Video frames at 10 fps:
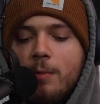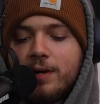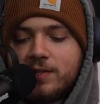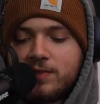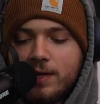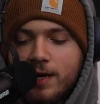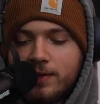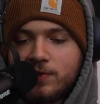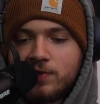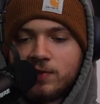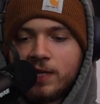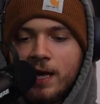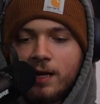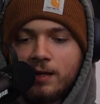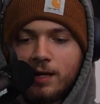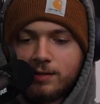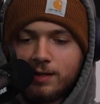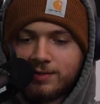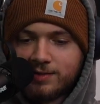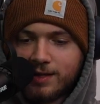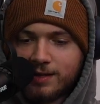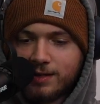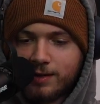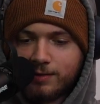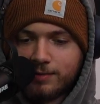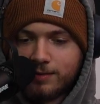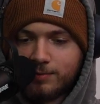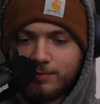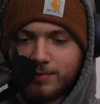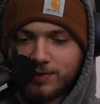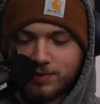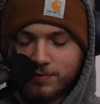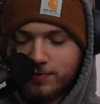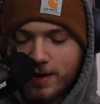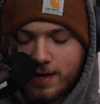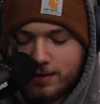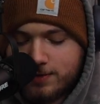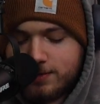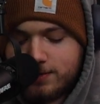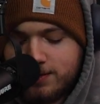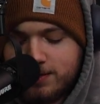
I'm gonna say sand. Hot dogs has got a lot of mixed fats and